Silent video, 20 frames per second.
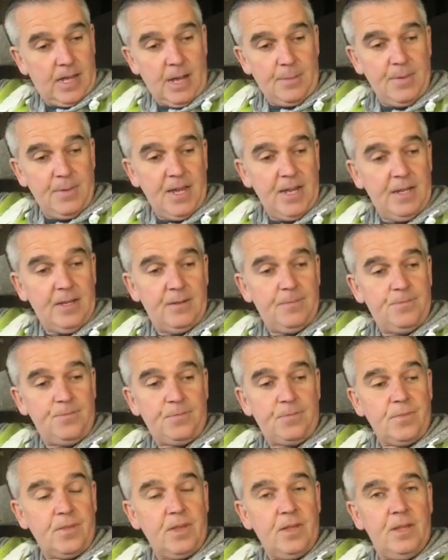I mean,
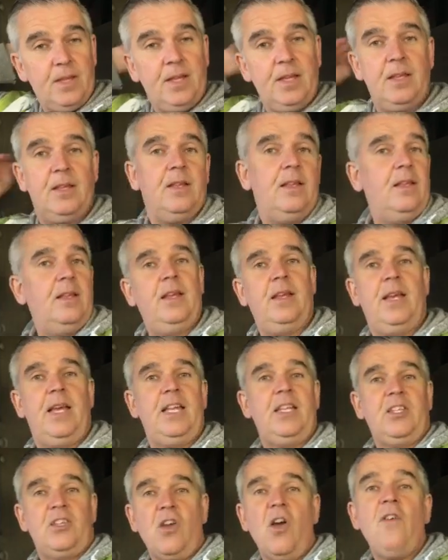
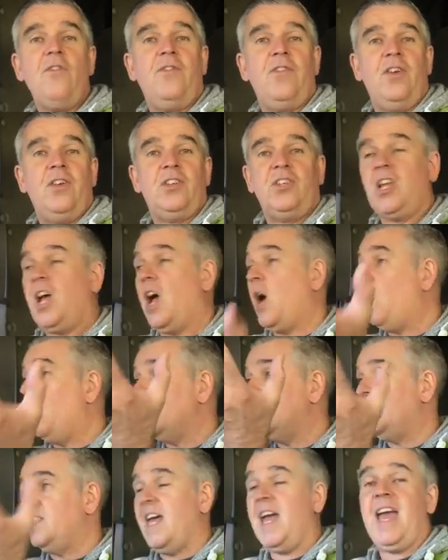it's obvious I
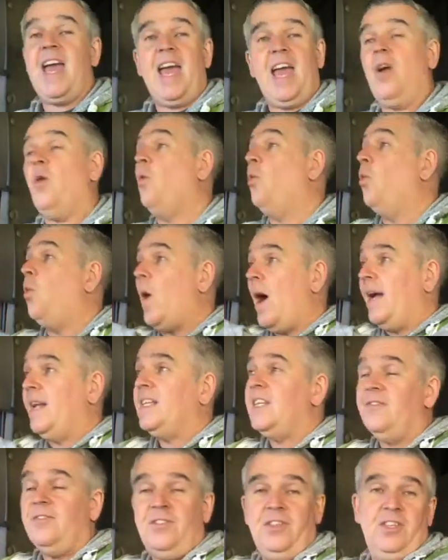was there
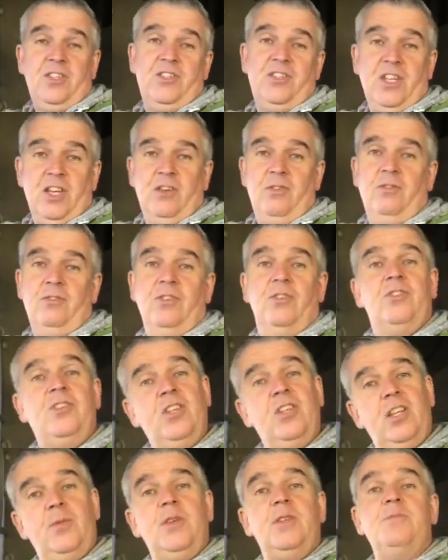waiting for this dude
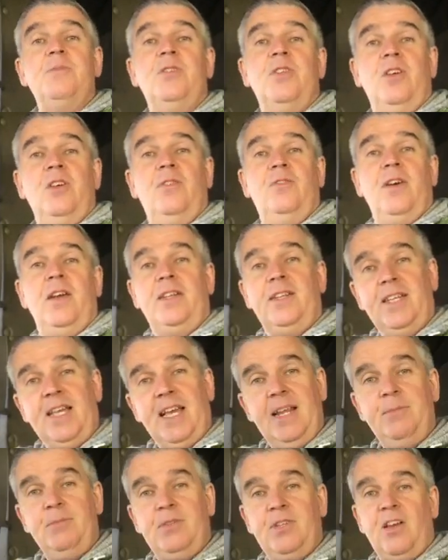to do his manoeuvre to
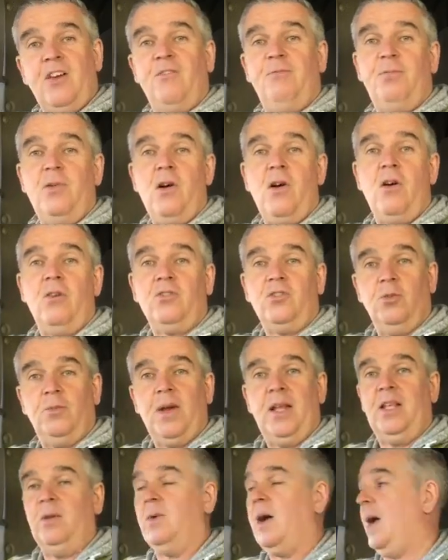get himself parked
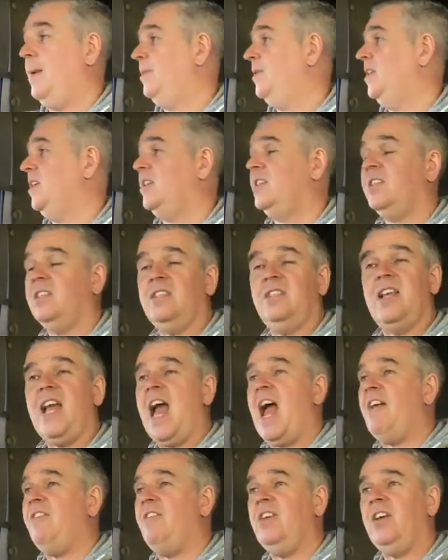up out the way, but this
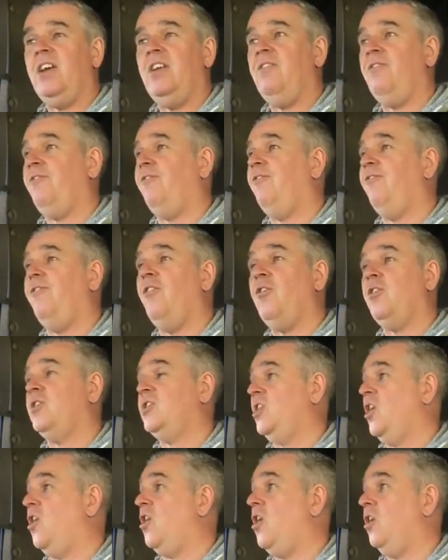arrogant
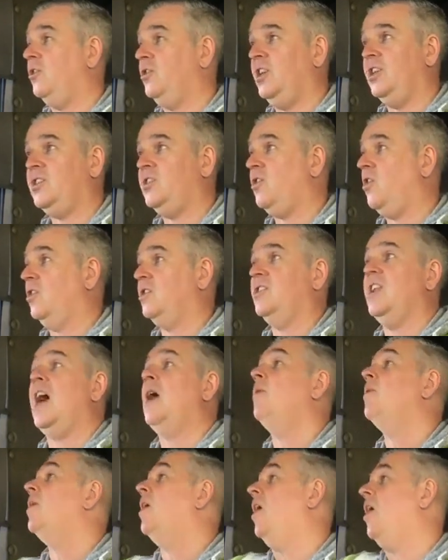fucktard decides,
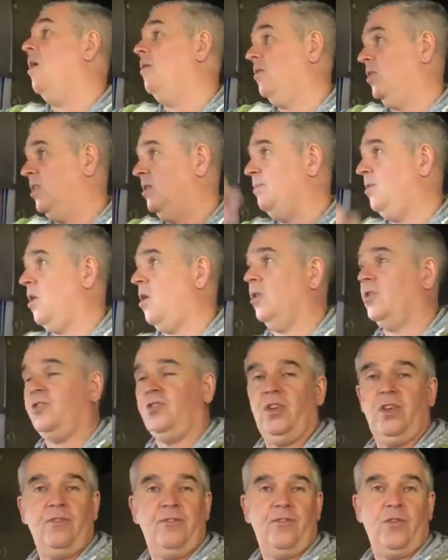now I'm going to buy
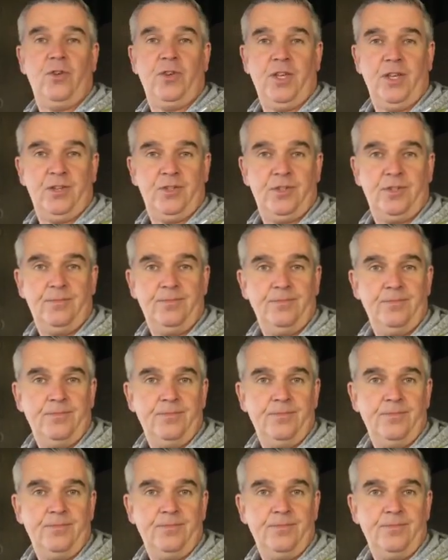through, fuck yous.